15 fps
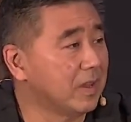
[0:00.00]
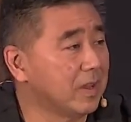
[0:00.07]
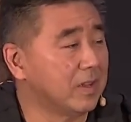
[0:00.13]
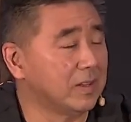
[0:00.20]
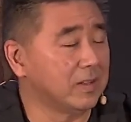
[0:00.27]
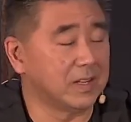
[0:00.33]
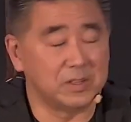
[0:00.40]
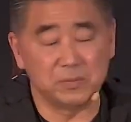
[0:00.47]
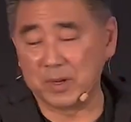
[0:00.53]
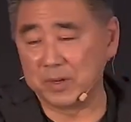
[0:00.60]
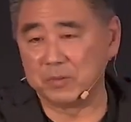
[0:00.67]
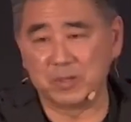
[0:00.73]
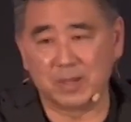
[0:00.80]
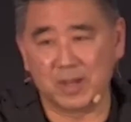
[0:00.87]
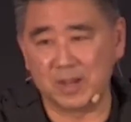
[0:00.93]
Now you might
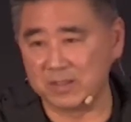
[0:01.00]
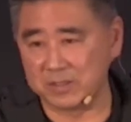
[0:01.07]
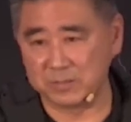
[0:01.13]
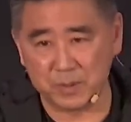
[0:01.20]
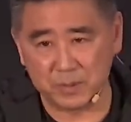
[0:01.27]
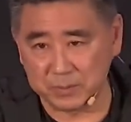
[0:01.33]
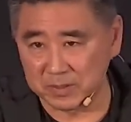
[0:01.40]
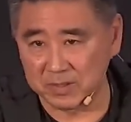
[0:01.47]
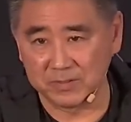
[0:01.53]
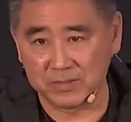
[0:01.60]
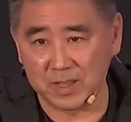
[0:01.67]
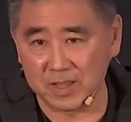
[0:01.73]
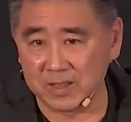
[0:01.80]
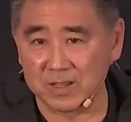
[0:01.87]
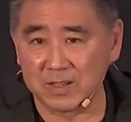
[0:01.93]
wonder, how does people live
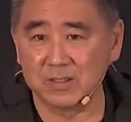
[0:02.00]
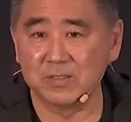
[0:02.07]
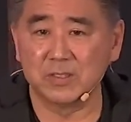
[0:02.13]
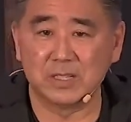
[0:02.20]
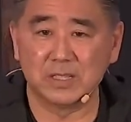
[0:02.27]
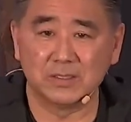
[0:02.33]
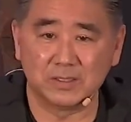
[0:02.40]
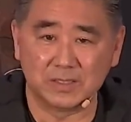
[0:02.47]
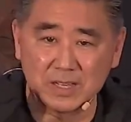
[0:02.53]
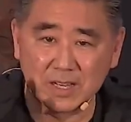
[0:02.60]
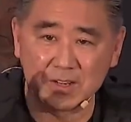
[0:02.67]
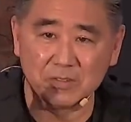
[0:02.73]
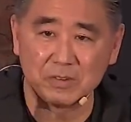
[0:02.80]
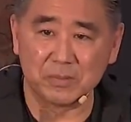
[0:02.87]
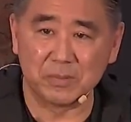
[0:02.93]
that long? Well, you got to
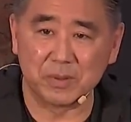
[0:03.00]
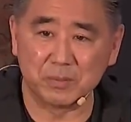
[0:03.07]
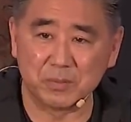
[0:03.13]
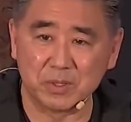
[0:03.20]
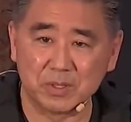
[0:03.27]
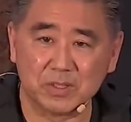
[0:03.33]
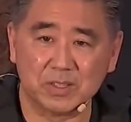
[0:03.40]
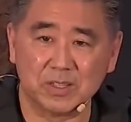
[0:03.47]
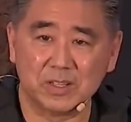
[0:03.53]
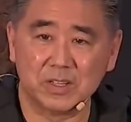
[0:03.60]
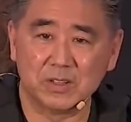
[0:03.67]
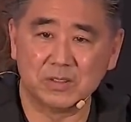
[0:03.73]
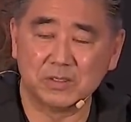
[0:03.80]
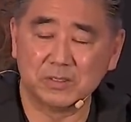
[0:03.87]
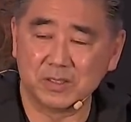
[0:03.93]
remember, you
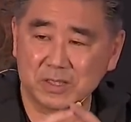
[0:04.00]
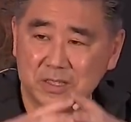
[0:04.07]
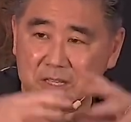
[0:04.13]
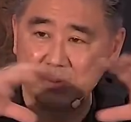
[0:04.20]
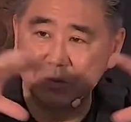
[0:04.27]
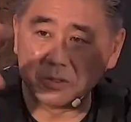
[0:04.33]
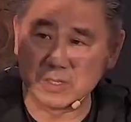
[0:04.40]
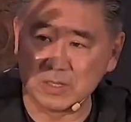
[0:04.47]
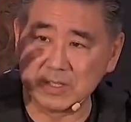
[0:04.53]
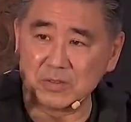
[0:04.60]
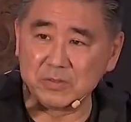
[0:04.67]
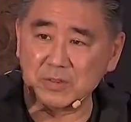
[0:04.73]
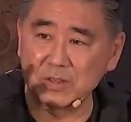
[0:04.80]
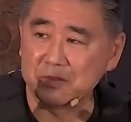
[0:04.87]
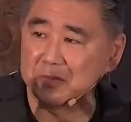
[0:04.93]
know, there was a
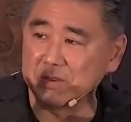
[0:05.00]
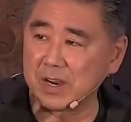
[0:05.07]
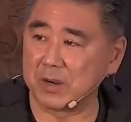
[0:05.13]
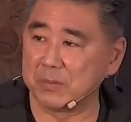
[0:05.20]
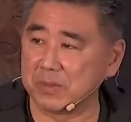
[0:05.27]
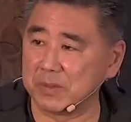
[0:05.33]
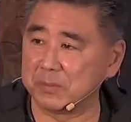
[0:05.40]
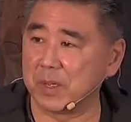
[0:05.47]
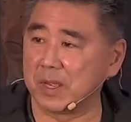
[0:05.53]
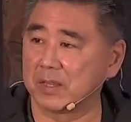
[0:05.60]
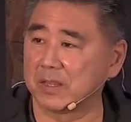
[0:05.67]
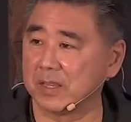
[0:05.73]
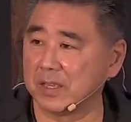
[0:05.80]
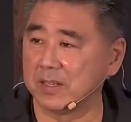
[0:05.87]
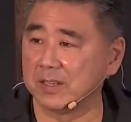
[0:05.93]
different environment back
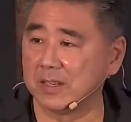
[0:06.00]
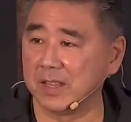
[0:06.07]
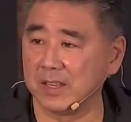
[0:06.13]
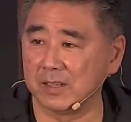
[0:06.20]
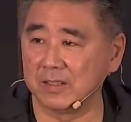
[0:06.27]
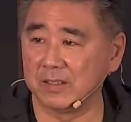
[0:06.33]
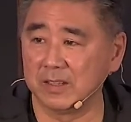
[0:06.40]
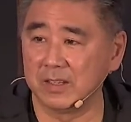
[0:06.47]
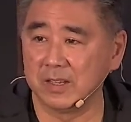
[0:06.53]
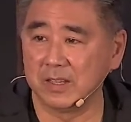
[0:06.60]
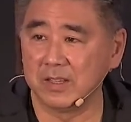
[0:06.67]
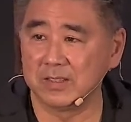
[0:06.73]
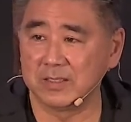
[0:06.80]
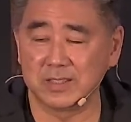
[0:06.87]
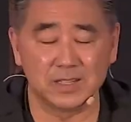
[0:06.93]
then, and
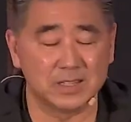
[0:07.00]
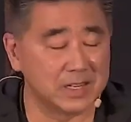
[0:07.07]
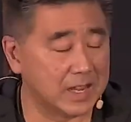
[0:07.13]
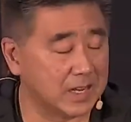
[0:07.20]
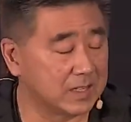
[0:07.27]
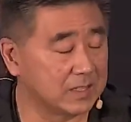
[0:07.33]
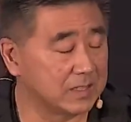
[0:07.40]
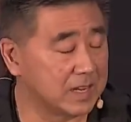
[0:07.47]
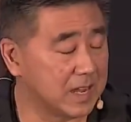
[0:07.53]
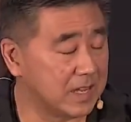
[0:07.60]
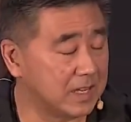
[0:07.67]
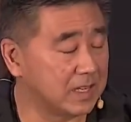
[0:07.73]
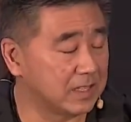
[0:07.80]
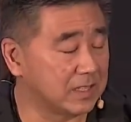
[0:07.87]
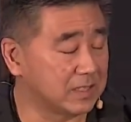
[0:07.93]
sin hadn't
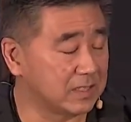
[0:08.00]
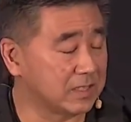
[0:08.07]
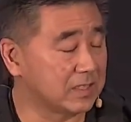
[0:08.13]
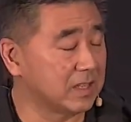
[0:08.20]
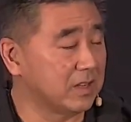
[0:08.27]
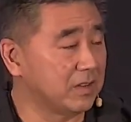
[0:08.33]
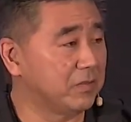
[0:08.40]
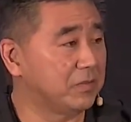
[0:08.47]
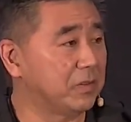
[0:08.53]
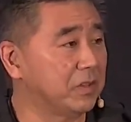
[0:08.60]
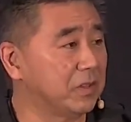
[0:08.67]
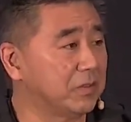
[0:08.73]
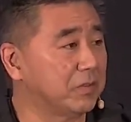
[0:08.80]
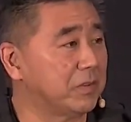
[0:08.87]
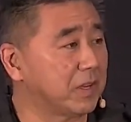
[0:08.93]
taken its full
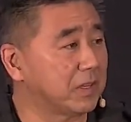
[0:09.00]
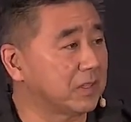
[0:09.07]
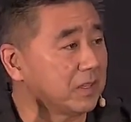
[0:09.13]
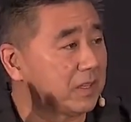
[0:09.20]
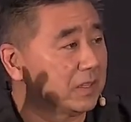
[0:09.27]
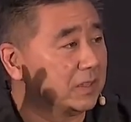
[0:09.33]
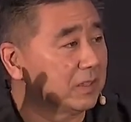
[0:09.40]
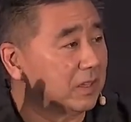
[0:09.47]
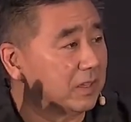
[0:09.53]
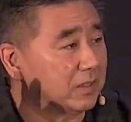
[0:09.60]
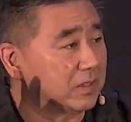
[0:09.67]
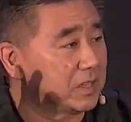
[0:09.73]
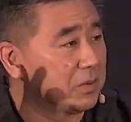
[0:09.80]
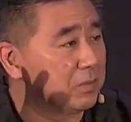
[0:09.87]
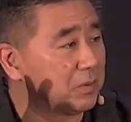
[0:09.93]
effect on the
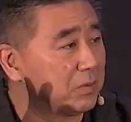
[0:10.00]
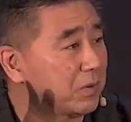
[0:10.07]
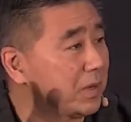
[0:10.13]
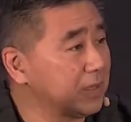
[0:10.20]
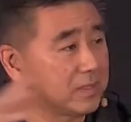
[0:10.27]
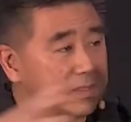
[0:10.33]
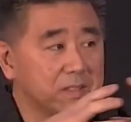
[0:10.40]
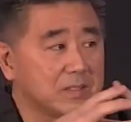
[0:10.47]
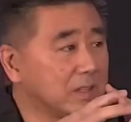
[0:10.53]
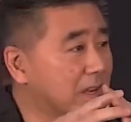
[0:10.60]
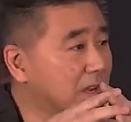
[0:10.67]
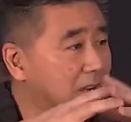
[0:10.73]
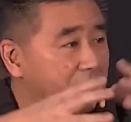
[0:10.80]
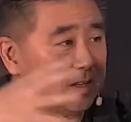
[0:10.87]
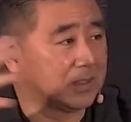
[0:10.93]
human race, and
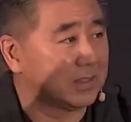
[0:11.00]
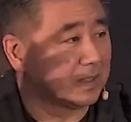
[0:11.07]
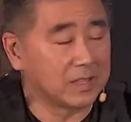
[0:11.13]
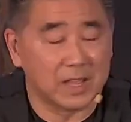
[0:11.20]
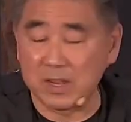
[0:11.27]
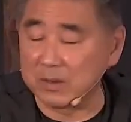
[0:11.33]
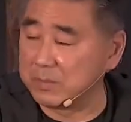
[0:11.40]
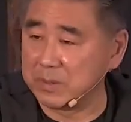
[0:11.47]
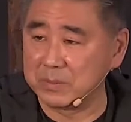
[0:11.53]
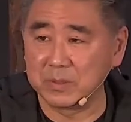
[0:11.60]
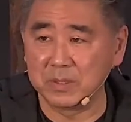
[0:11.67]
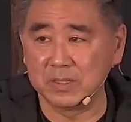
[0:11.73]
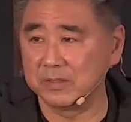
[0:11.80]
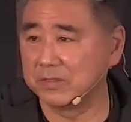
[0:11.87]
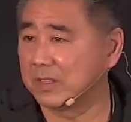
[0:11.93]
God had allowed people
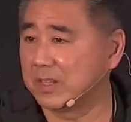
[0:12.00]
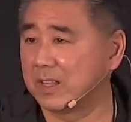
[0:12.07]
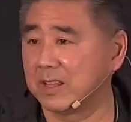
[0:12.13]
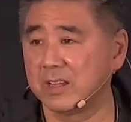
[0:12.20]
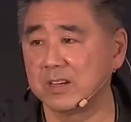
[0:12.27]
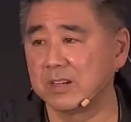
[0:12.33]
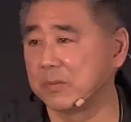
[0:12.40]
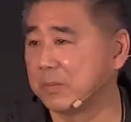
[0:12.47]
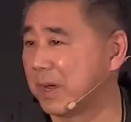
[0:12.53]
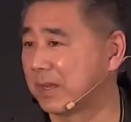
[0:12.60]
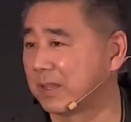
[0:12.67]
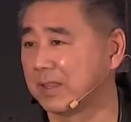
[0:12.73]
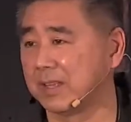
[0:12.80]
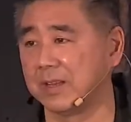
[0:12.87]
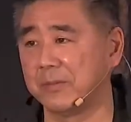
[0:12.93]
to live a lot longer back
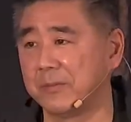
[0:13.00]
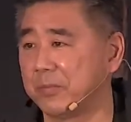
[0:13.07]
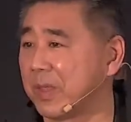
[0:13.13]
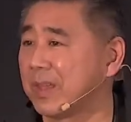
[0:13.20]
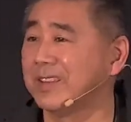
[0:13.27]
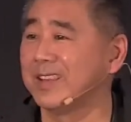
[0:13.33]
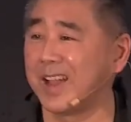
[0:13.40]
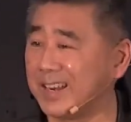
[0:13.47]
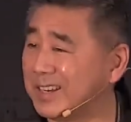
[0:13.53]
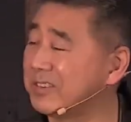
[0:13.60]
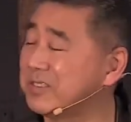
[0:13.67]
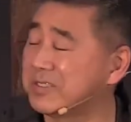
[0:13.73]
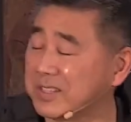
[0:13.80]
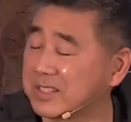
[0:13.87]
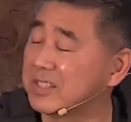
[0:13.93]
then.
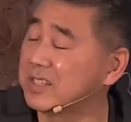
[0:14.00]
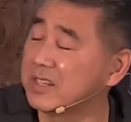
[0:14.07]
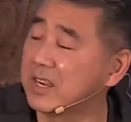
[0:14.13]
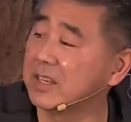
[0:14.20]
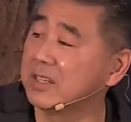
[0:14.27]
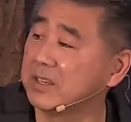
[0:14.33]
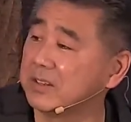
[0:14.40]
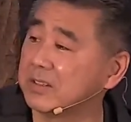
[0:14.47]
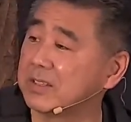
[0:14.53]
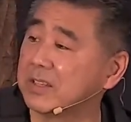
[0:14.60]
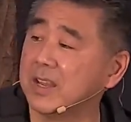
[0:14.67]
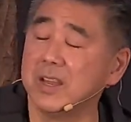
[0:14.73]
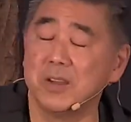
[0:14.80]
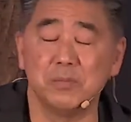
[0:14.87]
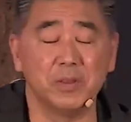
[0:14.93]
969 years.
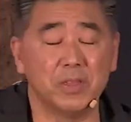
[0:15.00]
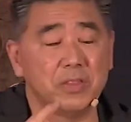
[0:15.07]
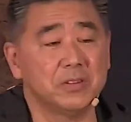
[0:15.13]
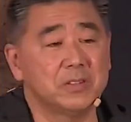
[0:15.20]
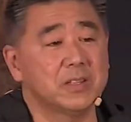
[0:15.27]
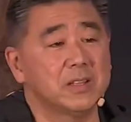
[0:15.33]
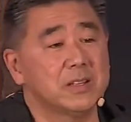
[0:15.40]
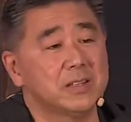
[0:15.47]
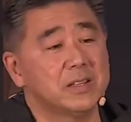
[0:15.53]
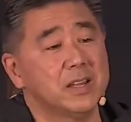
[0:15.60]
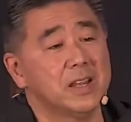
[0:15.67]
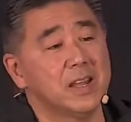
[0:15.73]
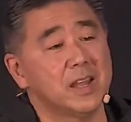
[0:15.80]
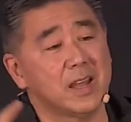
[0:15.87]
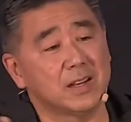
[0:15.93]
Methuselah
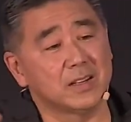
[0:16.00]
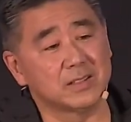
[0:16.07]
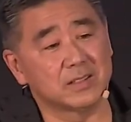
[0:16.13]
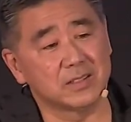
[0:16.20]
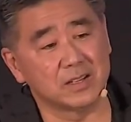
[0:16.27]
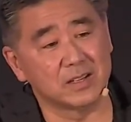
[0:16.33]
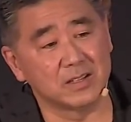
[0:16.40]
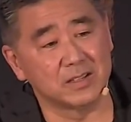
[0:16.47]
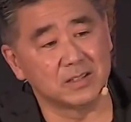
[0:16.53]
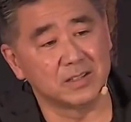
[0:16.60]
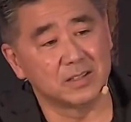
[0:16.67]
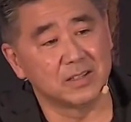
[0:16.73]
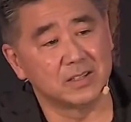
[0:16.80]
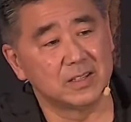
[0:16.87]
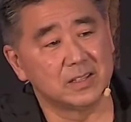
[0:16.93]
had a son
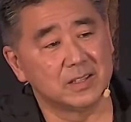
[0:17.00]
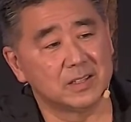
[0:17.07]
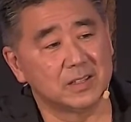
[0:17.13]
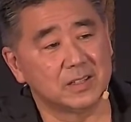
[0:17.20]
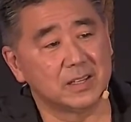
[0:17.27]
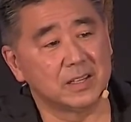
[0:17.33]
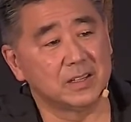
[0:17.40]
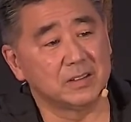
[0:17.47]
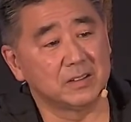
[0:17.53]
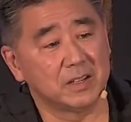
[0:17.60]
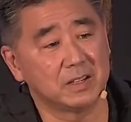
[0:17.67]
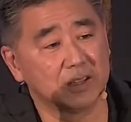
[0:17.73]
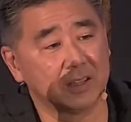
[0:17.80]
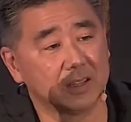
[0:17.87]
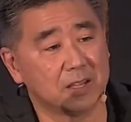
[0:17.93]
named
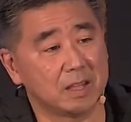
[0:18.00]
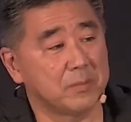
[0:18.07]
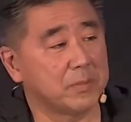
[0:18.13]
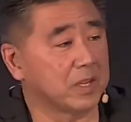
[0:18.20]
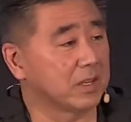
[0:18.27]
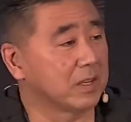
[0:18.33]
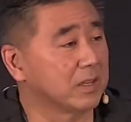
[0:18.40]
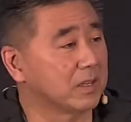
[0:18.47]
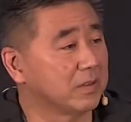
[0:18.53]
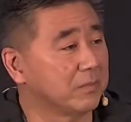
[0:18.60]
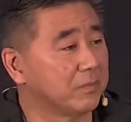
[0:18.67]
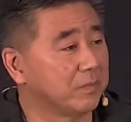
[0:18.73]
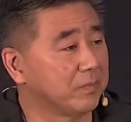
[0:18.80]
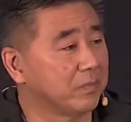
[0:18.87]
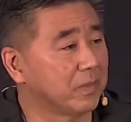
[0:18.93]
Lamech.
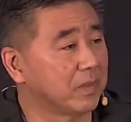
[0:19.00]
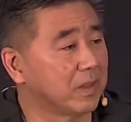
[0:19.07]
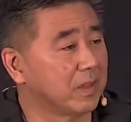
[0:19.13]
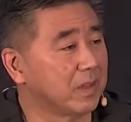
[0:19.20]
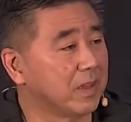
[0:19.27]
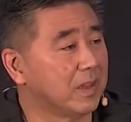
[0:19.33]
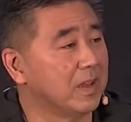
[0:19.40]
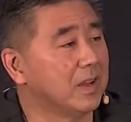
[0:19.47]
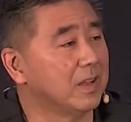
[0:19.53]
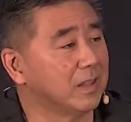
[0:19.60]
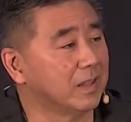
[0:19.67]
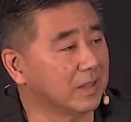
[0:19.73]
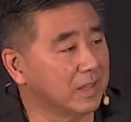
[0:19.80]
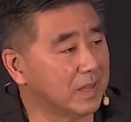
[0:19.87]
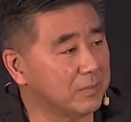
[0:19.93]

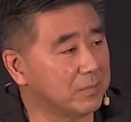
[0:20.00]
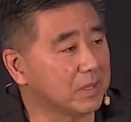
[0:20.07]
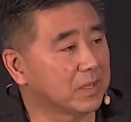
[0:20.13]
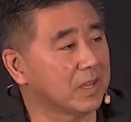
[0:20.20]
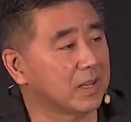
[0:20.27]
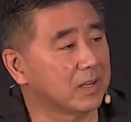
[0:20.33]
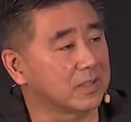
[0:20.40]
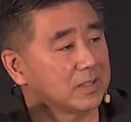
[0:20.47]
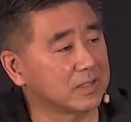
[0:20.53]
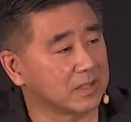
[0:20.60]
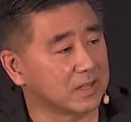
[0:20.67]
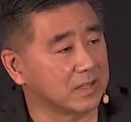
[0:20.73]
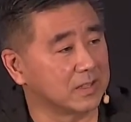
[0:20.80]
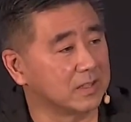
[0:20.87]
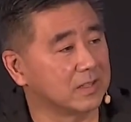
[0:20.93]
Lamech had a
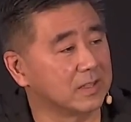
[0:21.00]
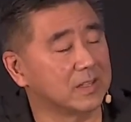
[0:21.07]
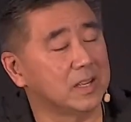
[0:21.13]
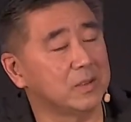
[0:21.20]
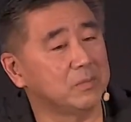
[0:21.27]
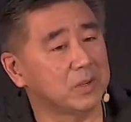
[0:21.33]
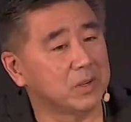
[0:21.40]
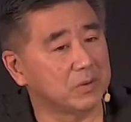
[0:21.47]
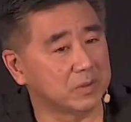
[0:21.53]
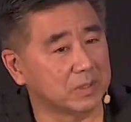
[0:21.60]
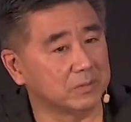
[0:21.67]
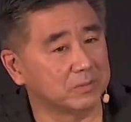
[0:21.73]
son named Noah.